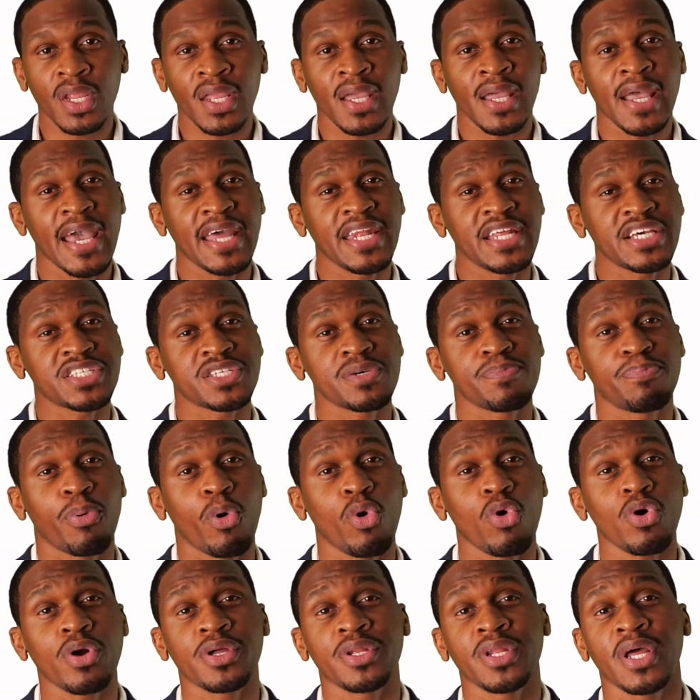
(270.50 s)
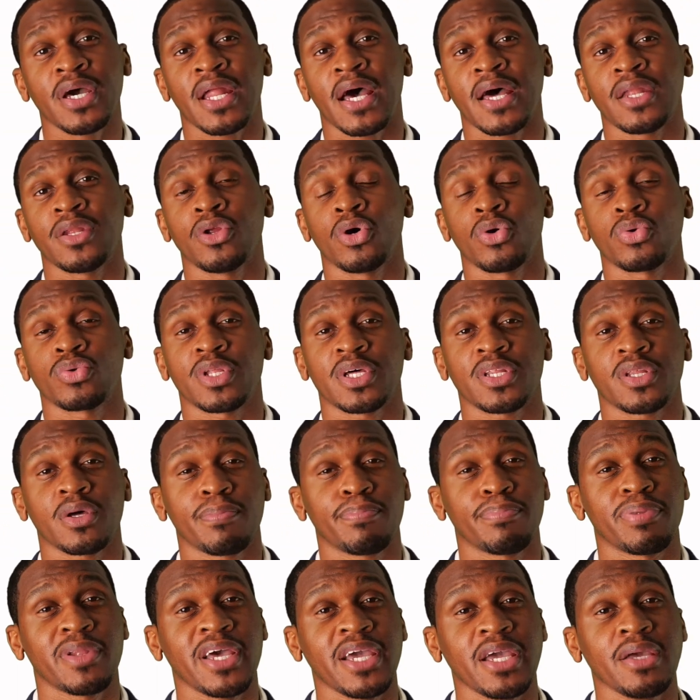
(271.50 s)
And it's important that I note that the
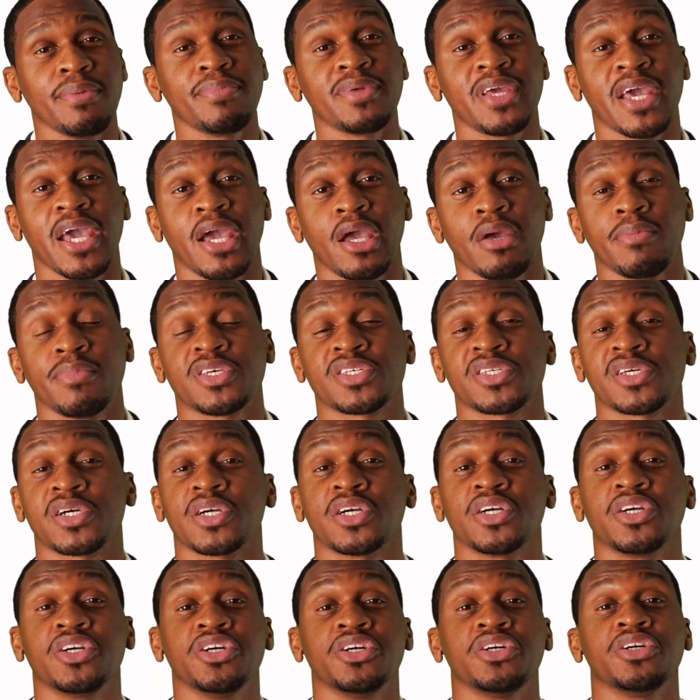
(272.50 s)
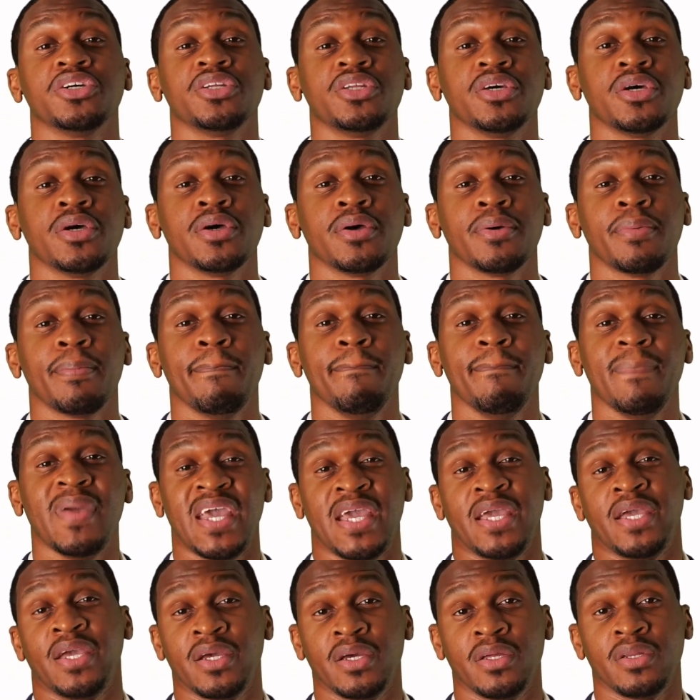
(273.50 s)
blame game is a good
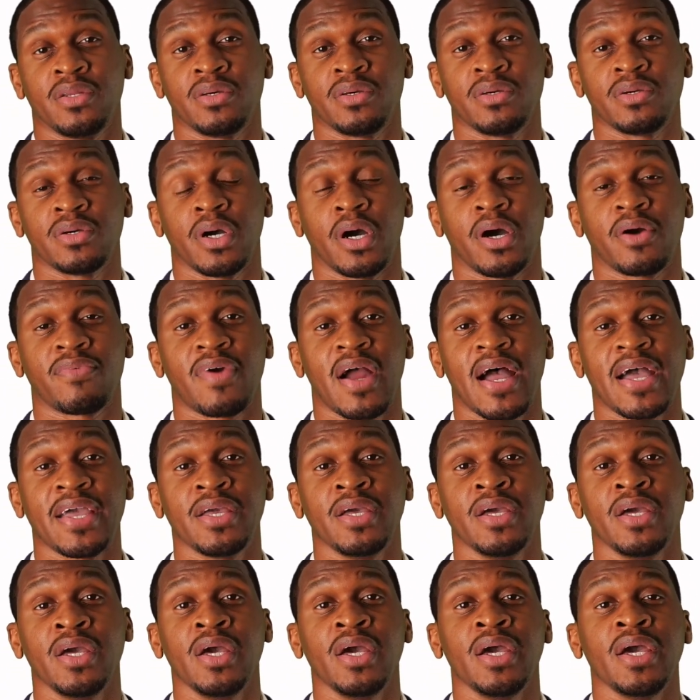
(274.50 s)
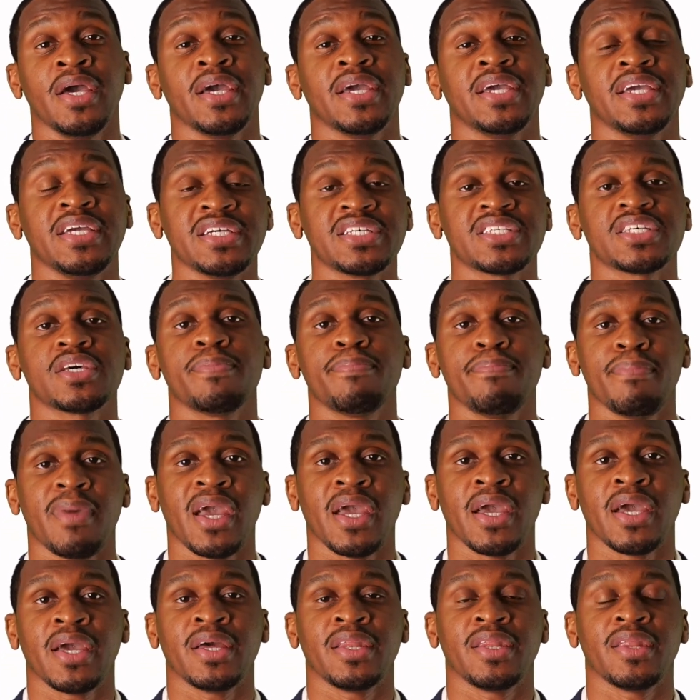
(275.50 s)
man. All right. He's a
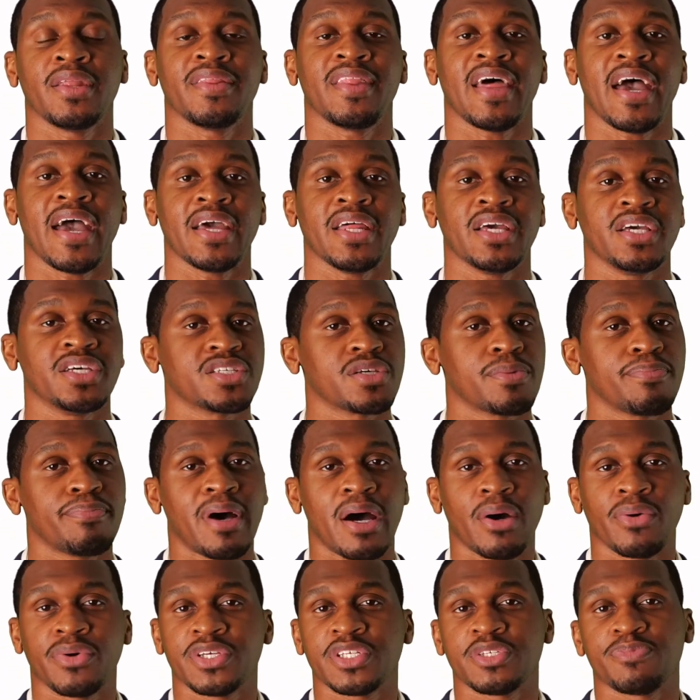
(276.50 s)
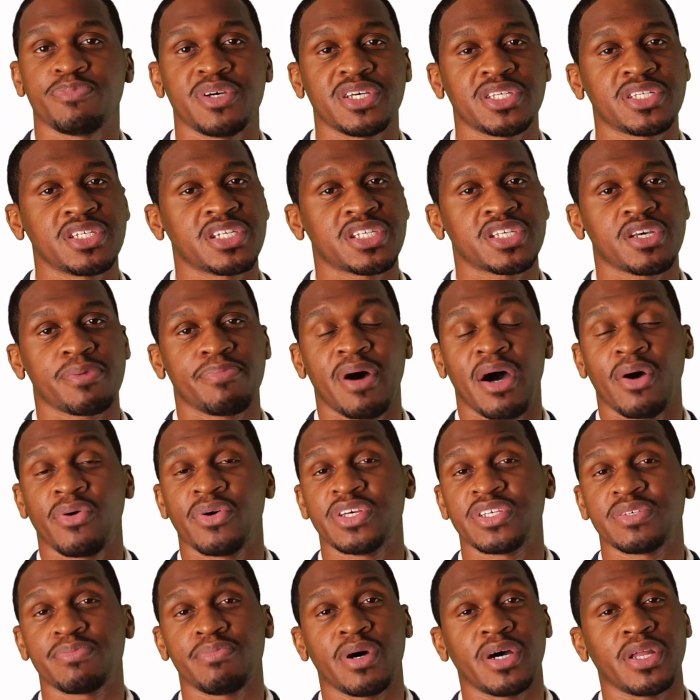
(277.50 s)
man that is about his business, about
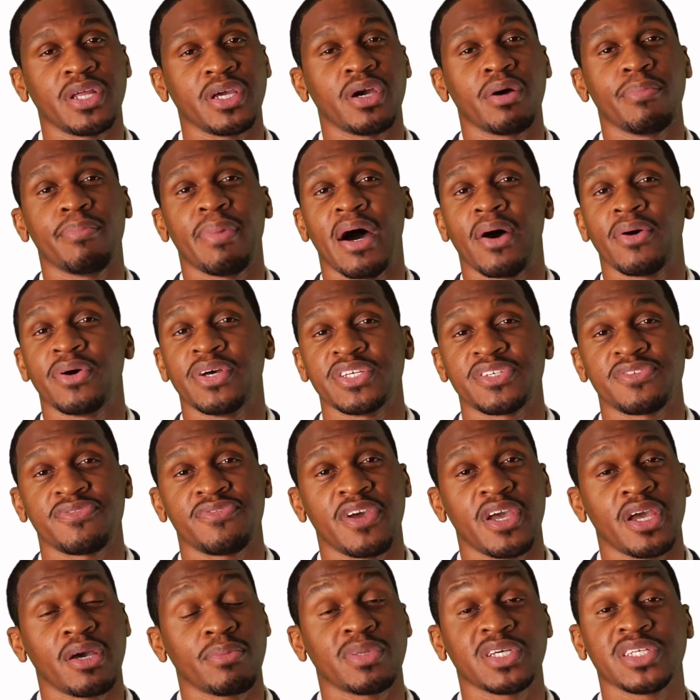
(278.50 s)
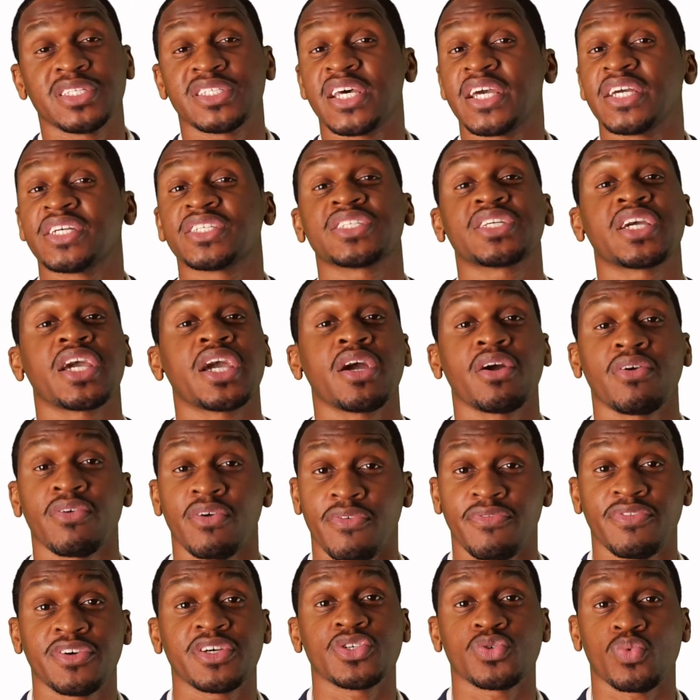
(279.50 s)
his money, about his family, takes care
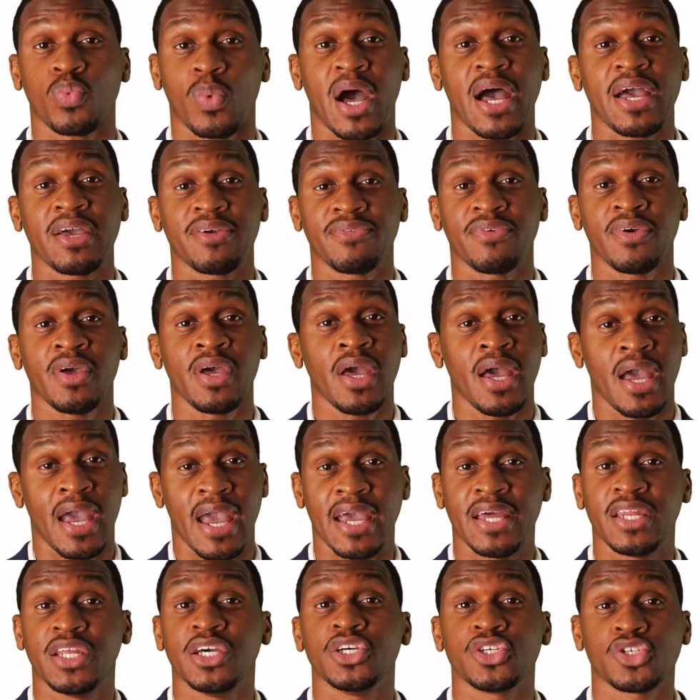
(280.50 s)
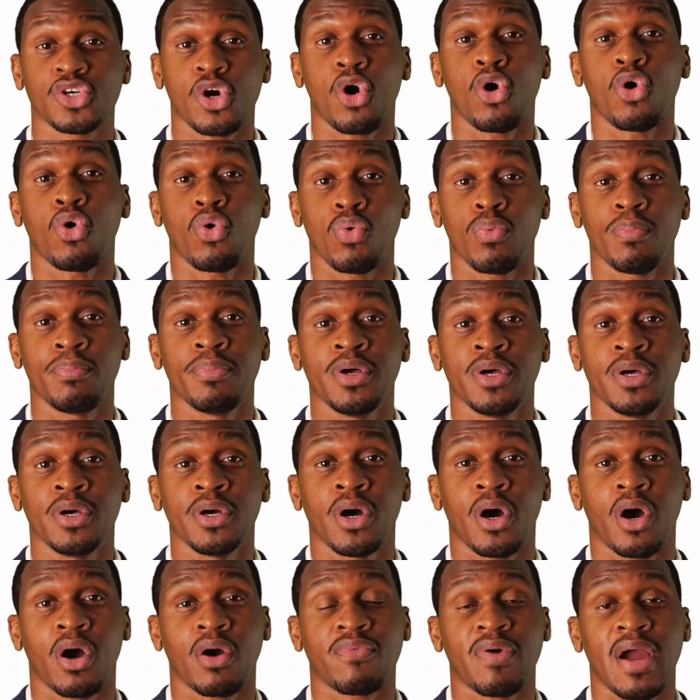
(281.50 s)
of his wife and his home.
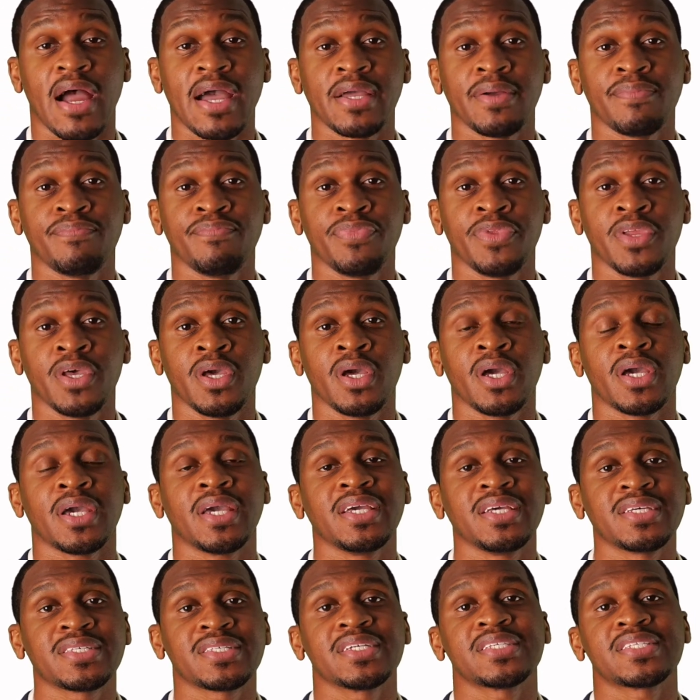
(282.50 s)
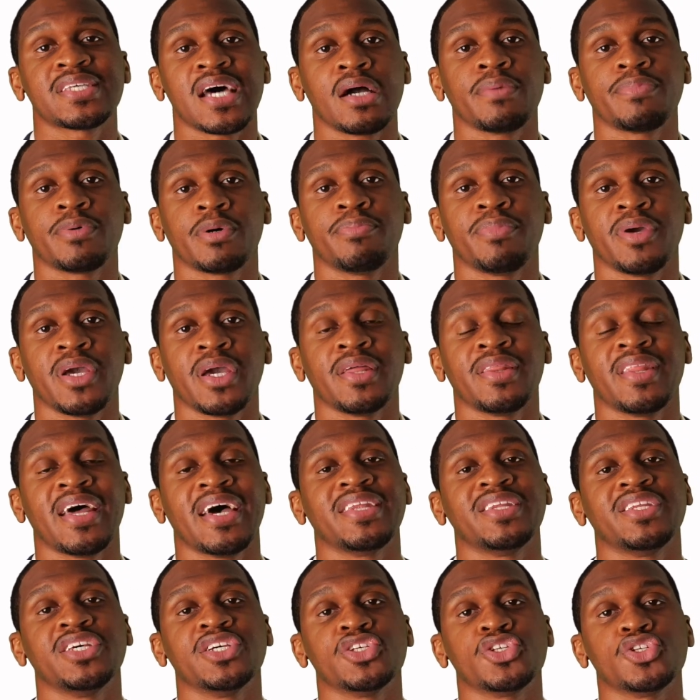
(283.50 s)
All right. He's the type of man
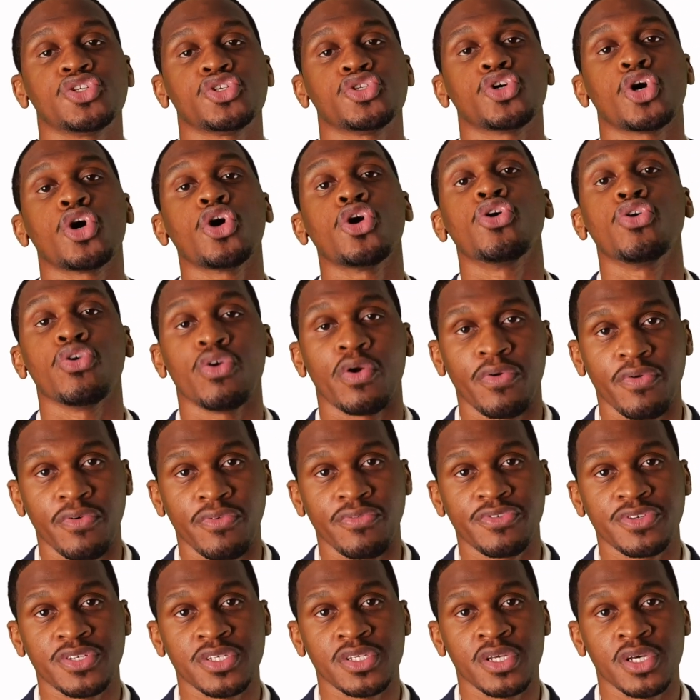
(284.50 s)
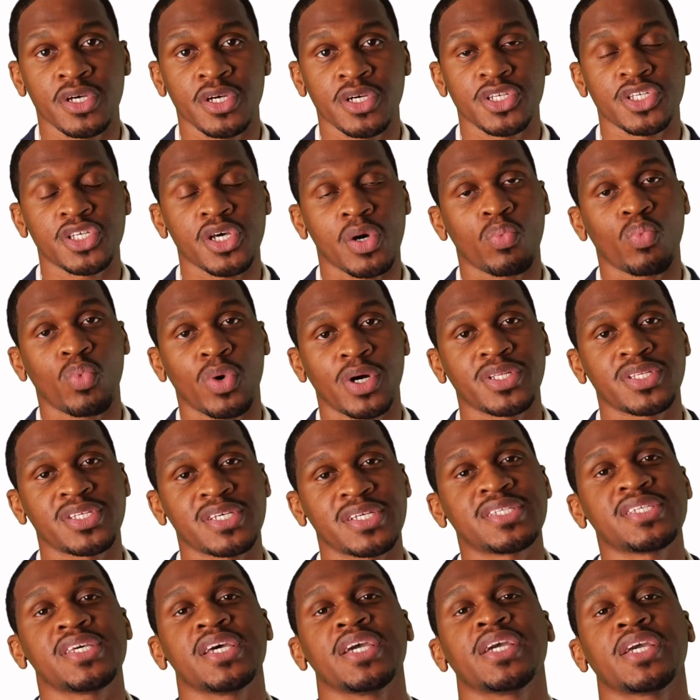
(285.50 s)
that deserves someone to
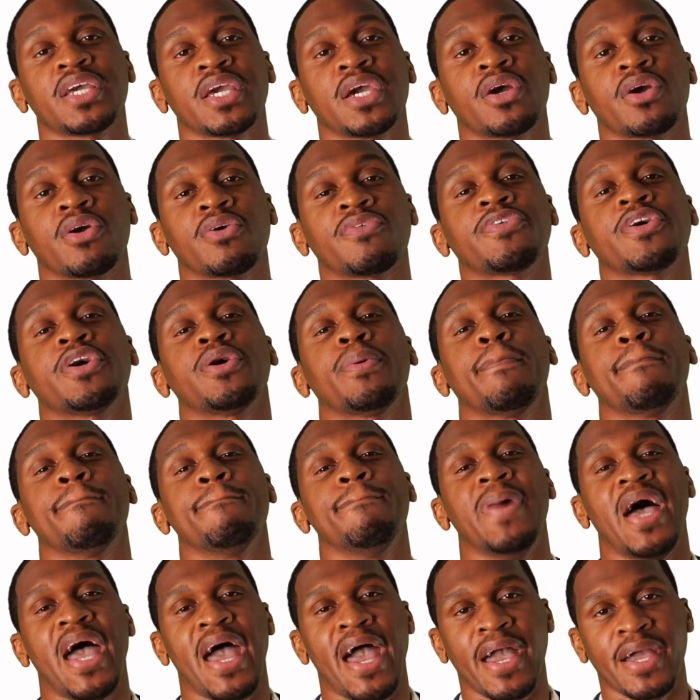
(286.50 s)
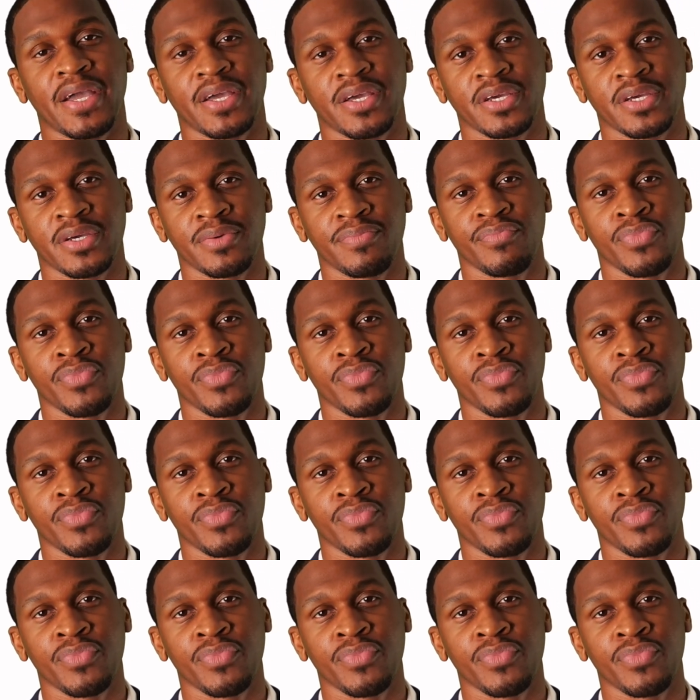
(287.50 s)
take care of him back.